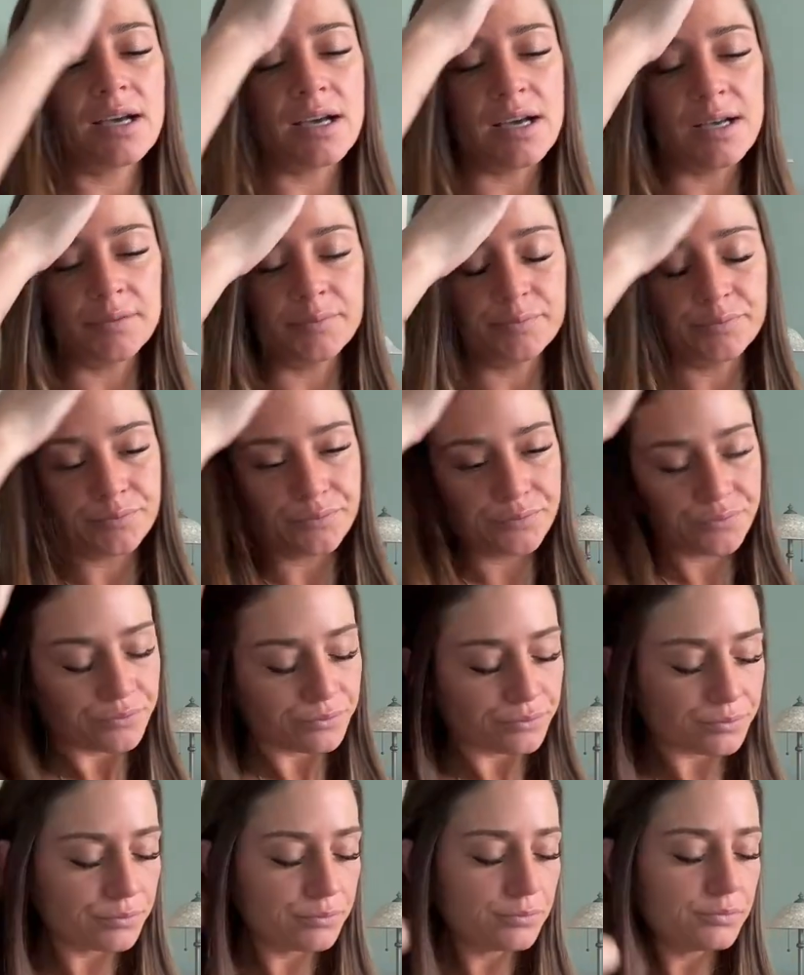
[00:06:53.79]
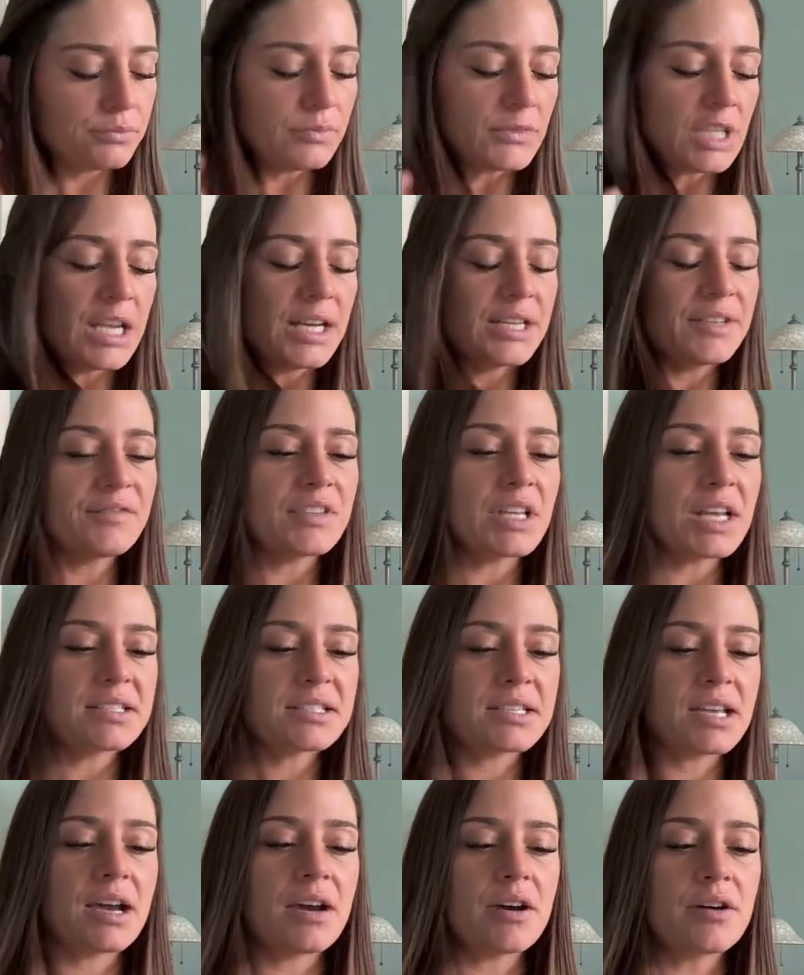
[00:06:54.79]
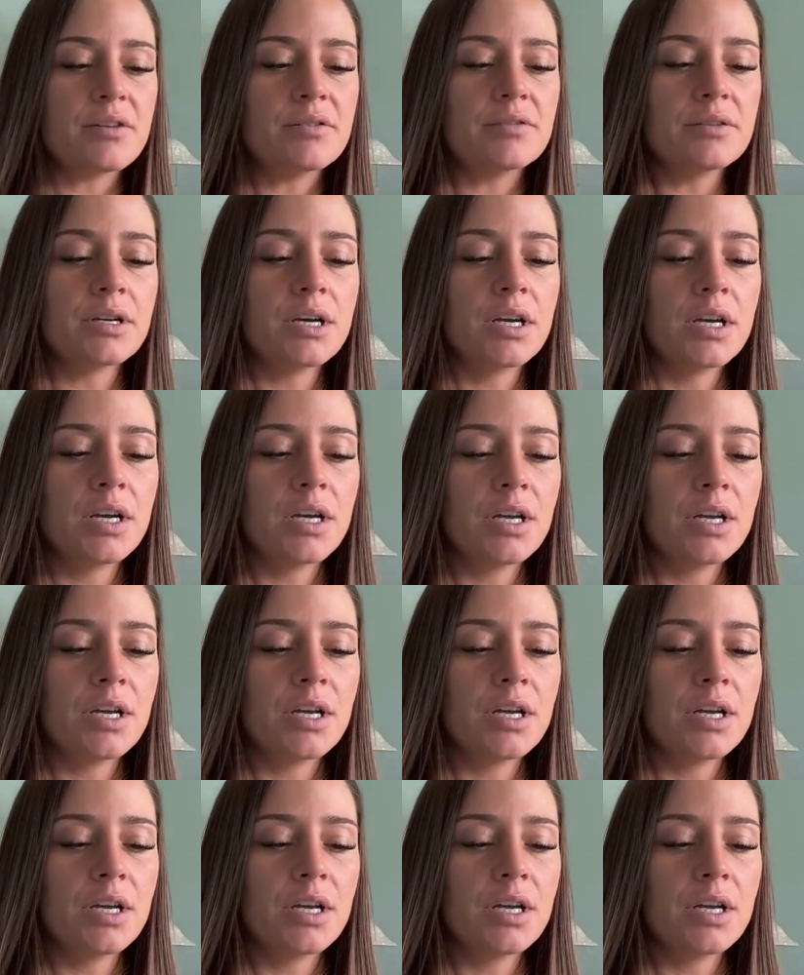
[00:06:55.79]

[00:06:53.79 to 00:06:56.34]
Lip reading: And if that's how